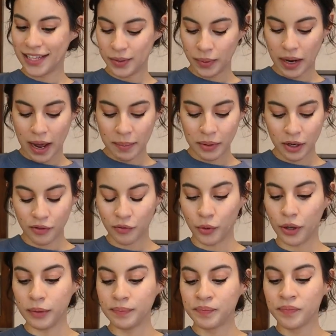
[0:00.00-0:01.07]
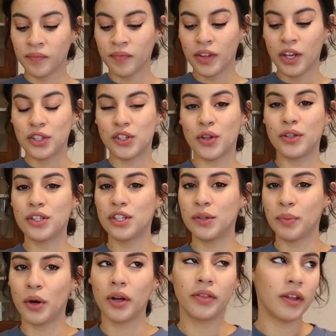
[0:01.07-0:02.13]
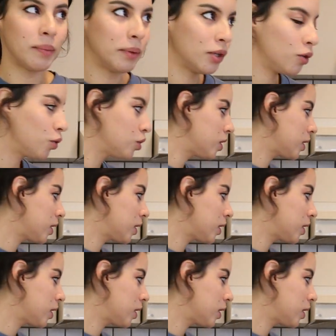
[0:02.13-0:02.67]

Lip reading: that's what I'm here for. So this is the part that I'm a little